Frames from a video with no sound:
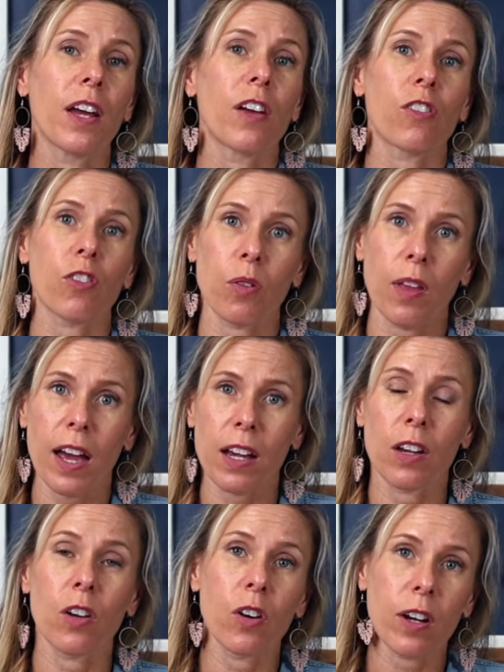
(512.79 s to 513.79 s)
so that
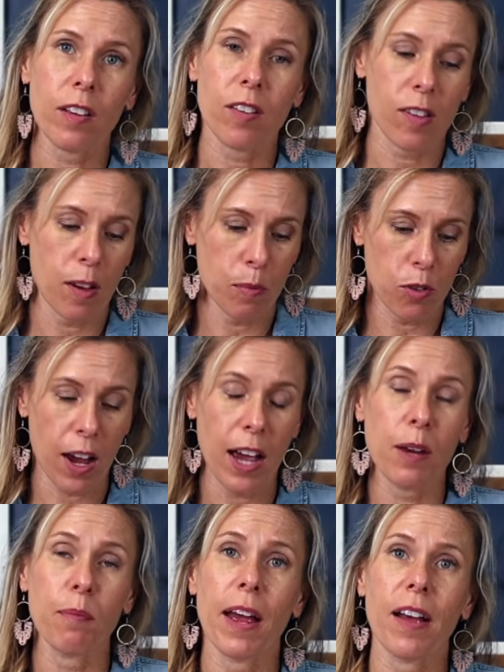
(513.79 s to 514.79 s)
could cook at the same
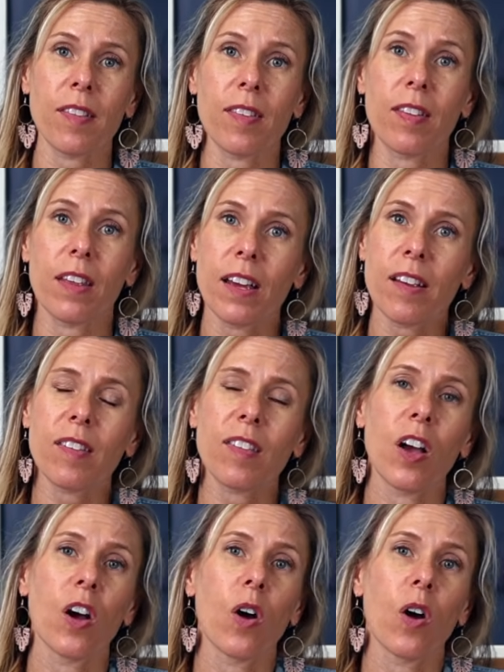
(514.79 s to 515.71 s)
time as this.